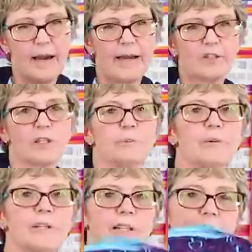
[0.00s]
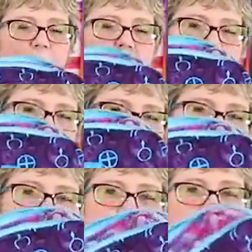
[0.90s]
I actually put it in the
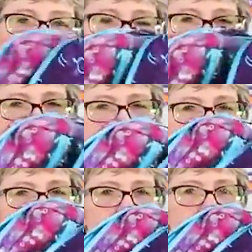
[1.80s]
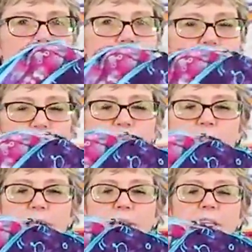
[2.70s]
small case so that you
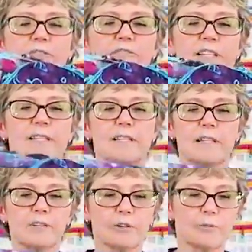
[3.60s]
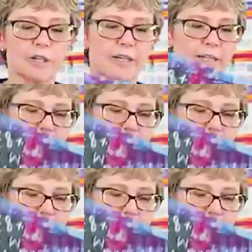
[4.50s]
can see it fits in either one.